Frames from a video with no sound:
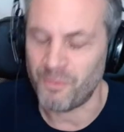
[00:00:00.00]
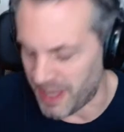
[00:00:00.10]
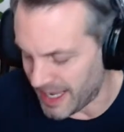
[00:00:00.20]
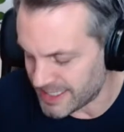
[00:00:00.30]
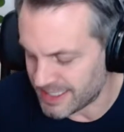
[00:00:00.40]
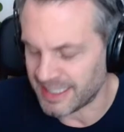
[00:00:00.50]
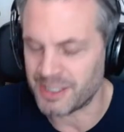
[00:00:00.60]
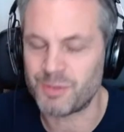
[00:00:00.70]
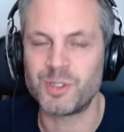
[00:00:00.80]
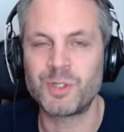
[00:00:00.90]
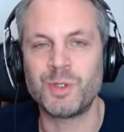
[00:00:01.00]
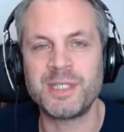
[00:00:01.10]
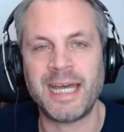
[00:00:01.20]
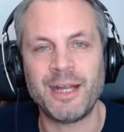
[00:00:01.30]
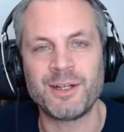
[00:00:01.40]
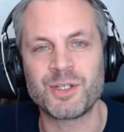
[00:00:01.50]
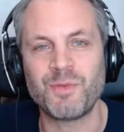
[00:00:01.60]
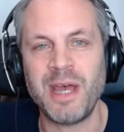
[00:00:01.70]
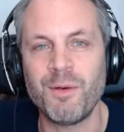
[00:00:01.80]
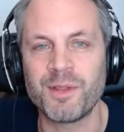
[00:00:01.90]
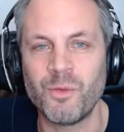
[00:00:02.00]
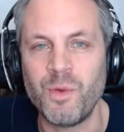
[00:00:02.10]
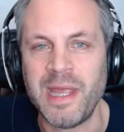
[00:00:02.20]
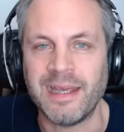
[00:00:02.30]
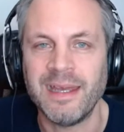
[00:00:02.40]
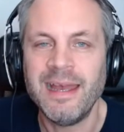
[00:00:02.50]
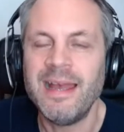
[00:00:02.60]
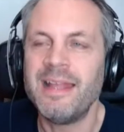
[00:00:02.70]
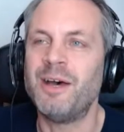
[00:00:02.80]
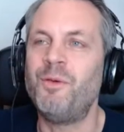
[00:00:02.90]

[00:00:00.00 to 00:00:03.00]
Hastings was so tired as well with the week that